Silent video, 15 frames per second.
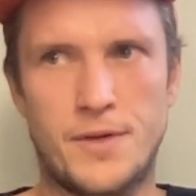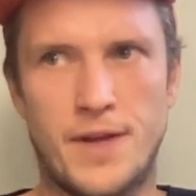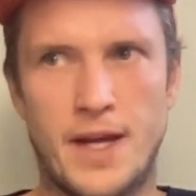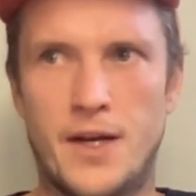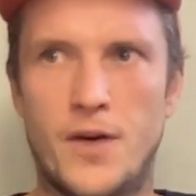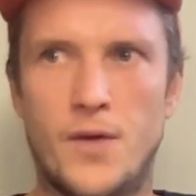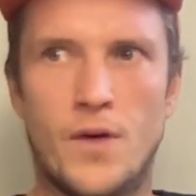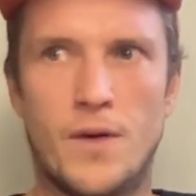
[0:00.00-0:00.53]
They
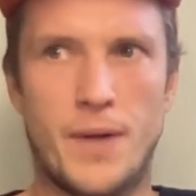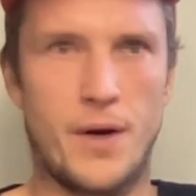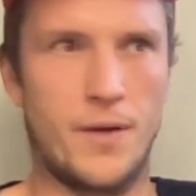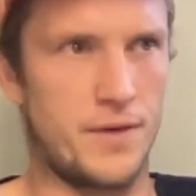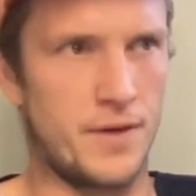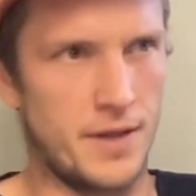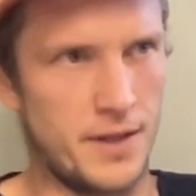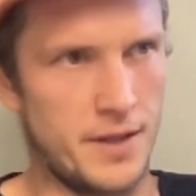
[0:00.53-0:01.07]
knew about
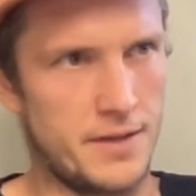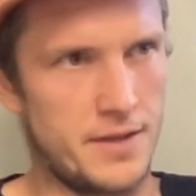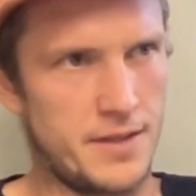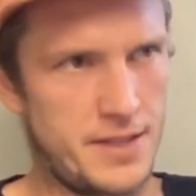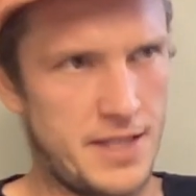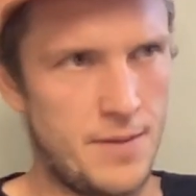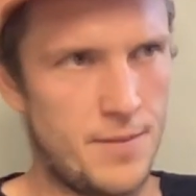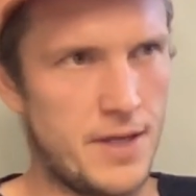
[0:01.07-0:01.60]
the
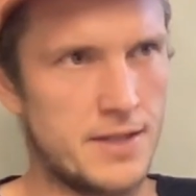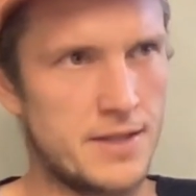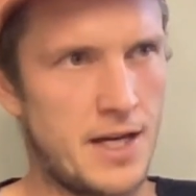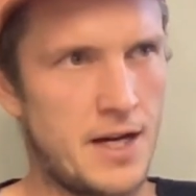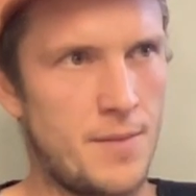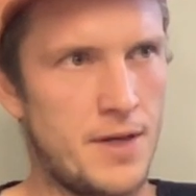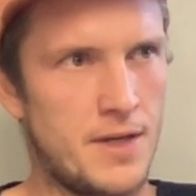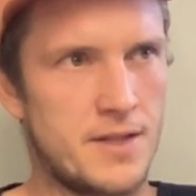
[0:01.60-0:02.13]
sea bins that
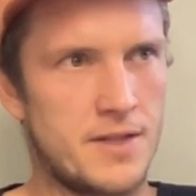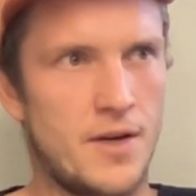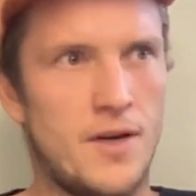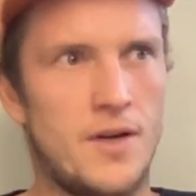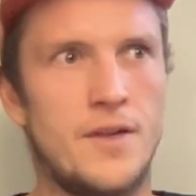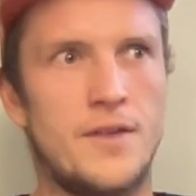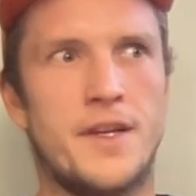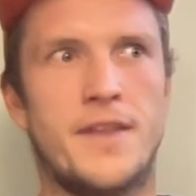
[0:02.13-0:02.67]
had been
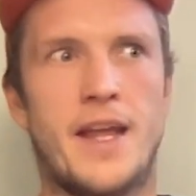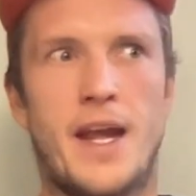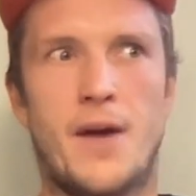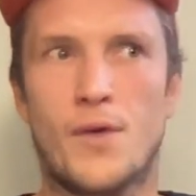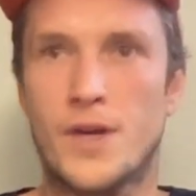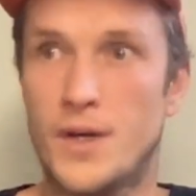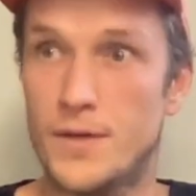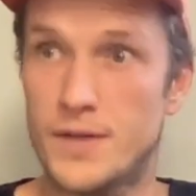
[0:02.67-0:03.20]
installed, and they
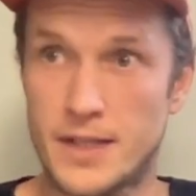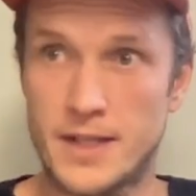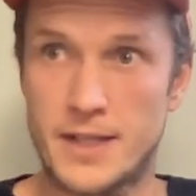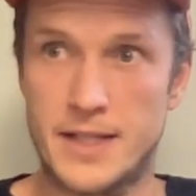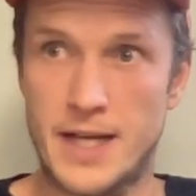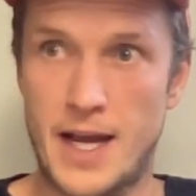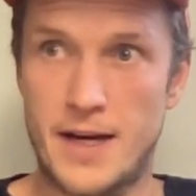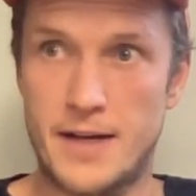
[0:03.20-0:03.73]
were using the
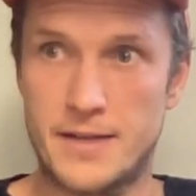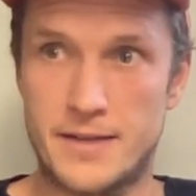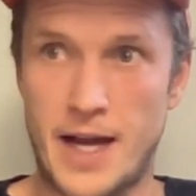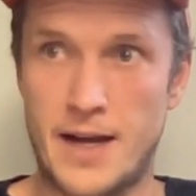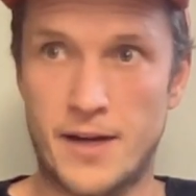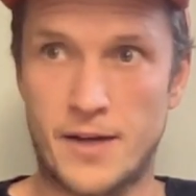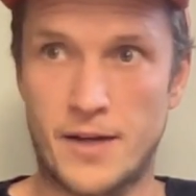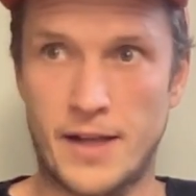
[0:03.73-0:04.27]

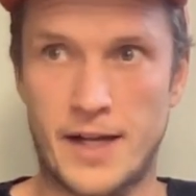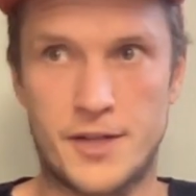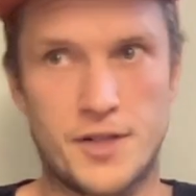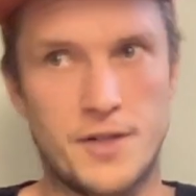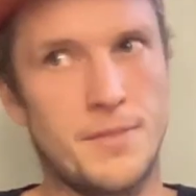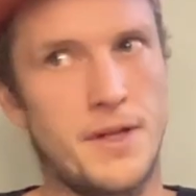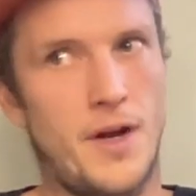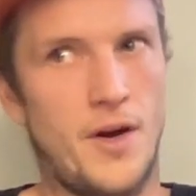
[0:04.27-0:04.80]
data
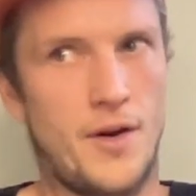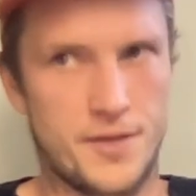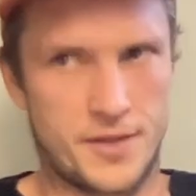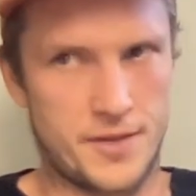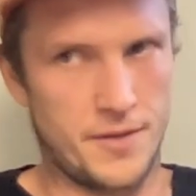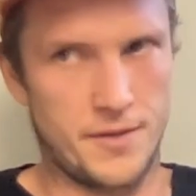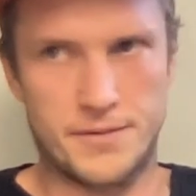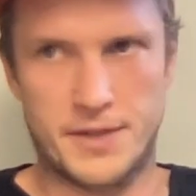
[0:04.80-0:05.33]
collection, but
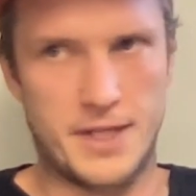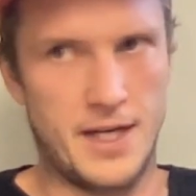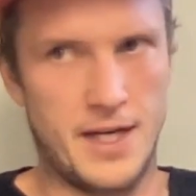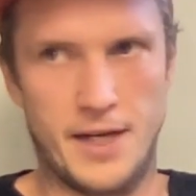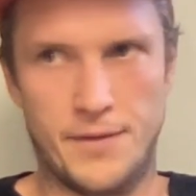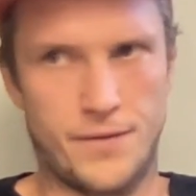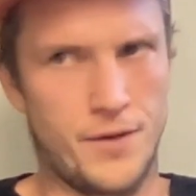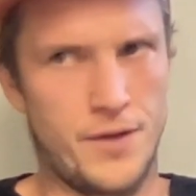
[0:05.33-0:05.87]
also
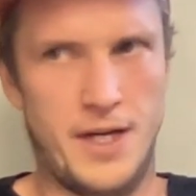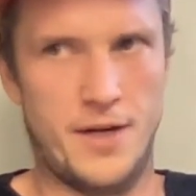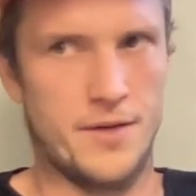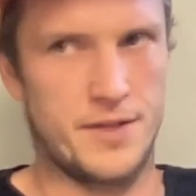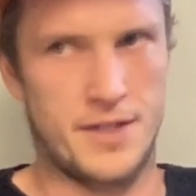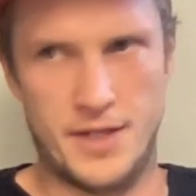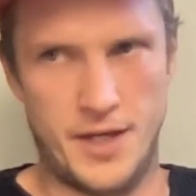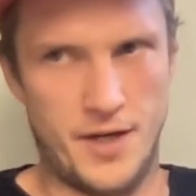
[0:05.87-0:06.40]
seeing for
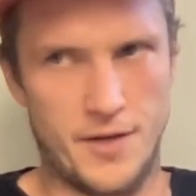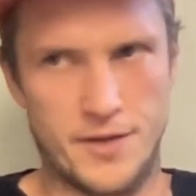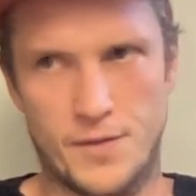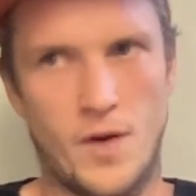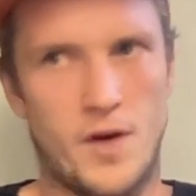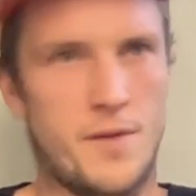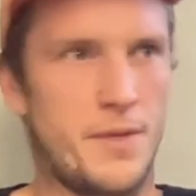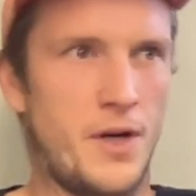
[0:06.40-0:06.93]
years and years of
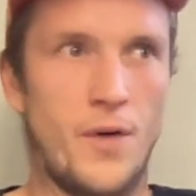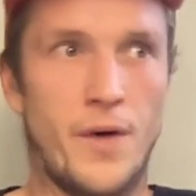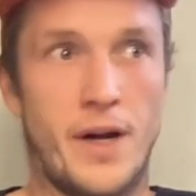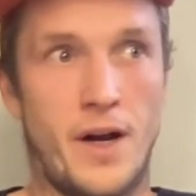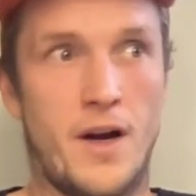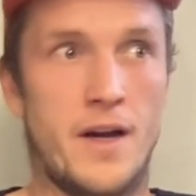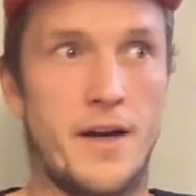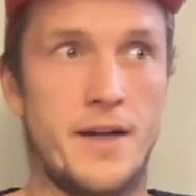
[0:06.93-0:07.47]
what had been going
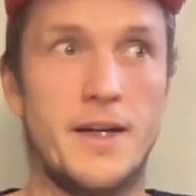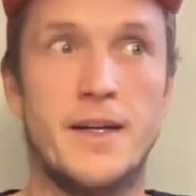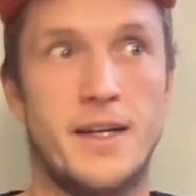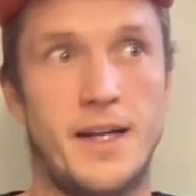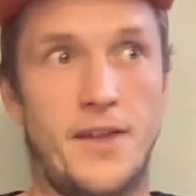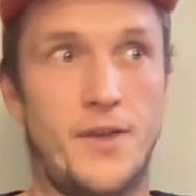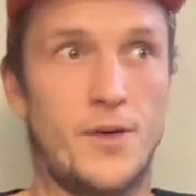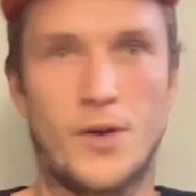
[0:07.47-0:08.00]
on
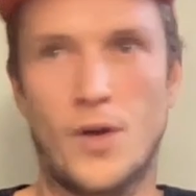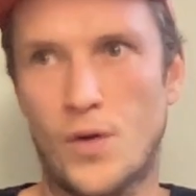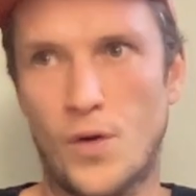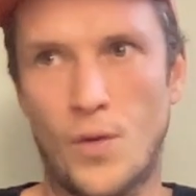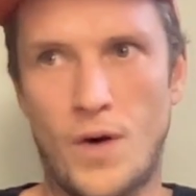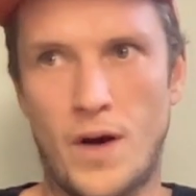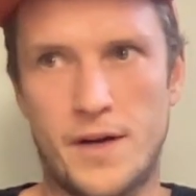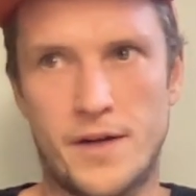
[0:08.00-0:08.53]
in their
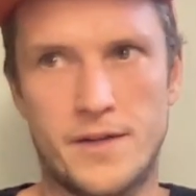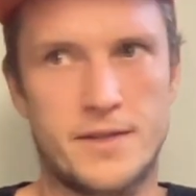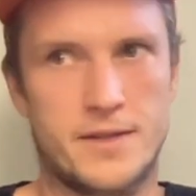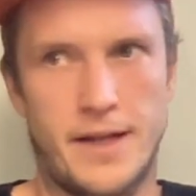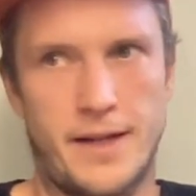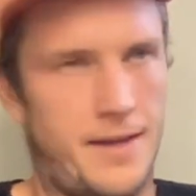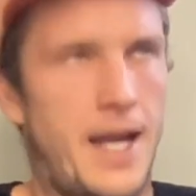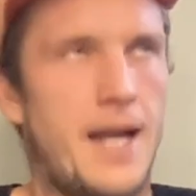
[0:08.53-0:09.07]
local waters.
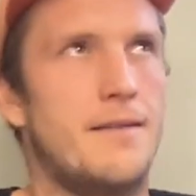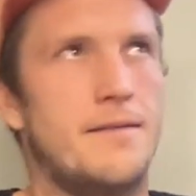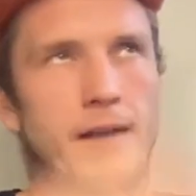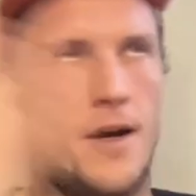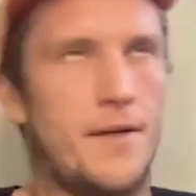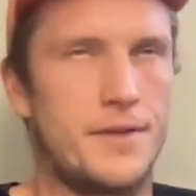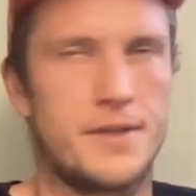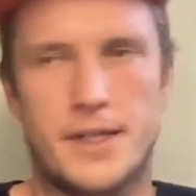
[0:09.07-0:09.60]
Like, they
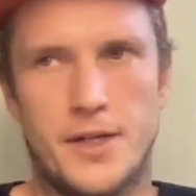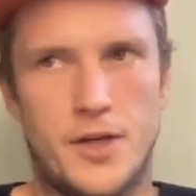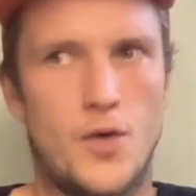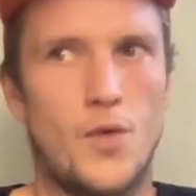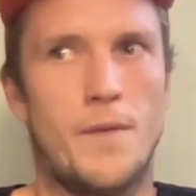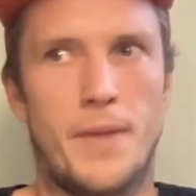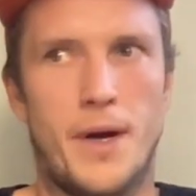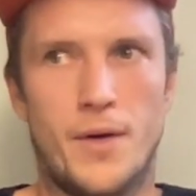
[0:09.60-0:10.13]
obviously
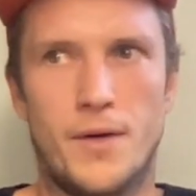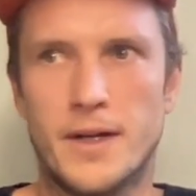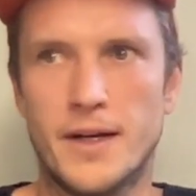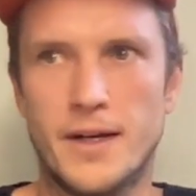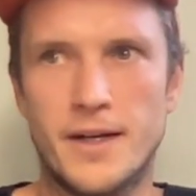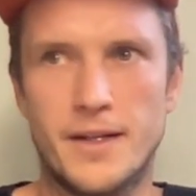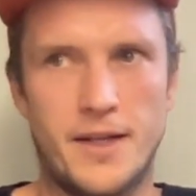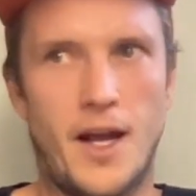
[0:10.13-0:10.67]
knew about
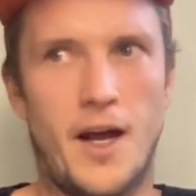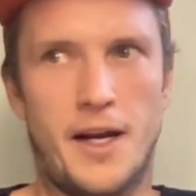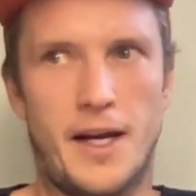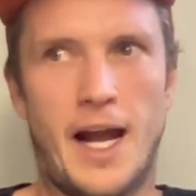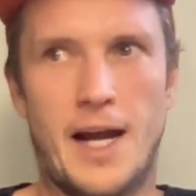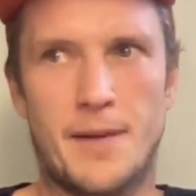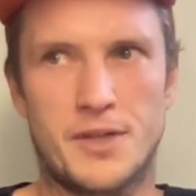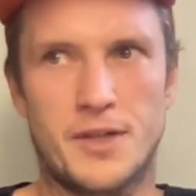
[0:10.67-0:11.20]
the
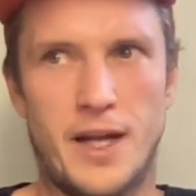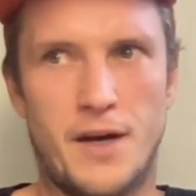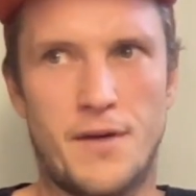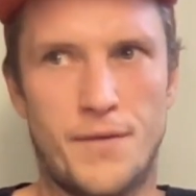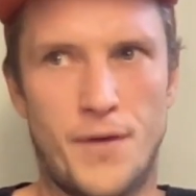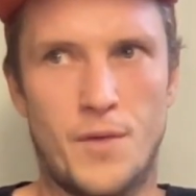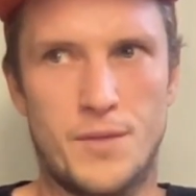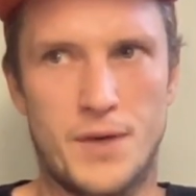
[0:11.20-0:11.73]
unencapsulated
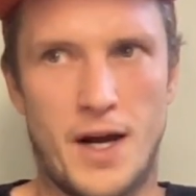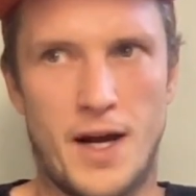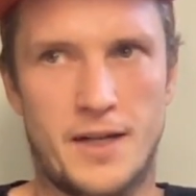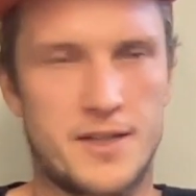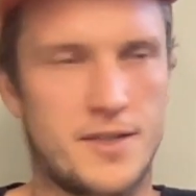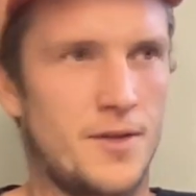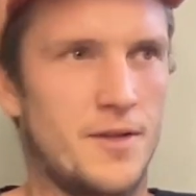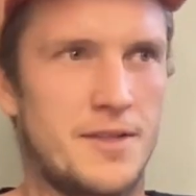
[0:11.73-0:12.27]
foam
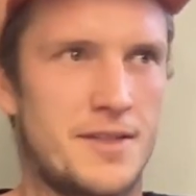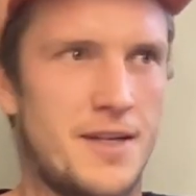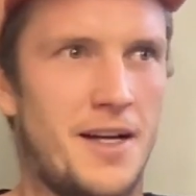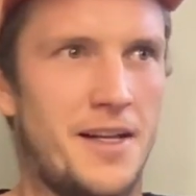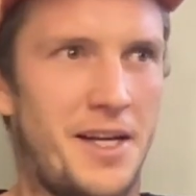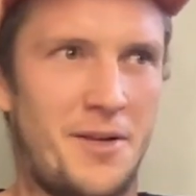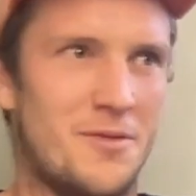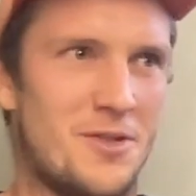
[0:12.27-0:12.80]
dock, so it's
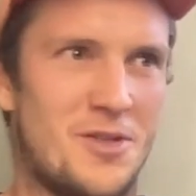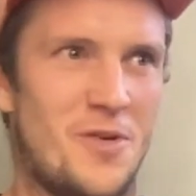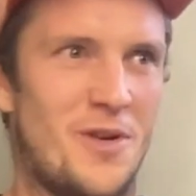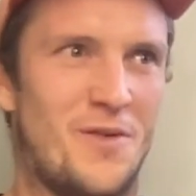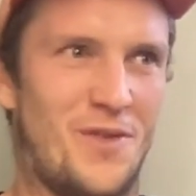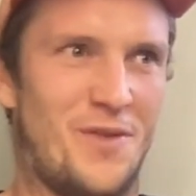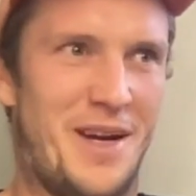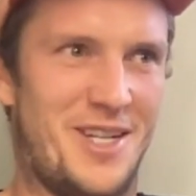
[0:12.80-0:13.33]
not like it was new
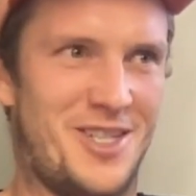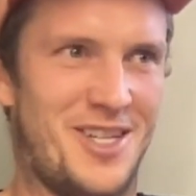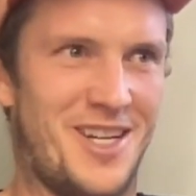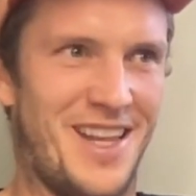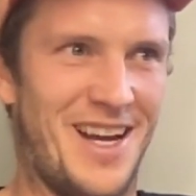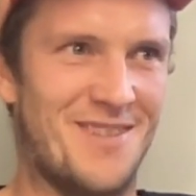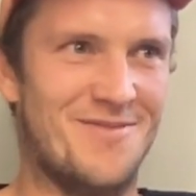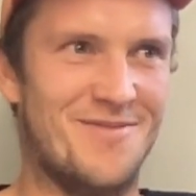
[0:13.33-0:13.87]
information to
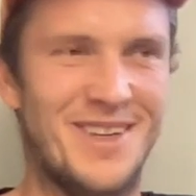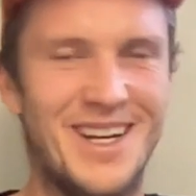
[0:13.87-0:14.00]
them.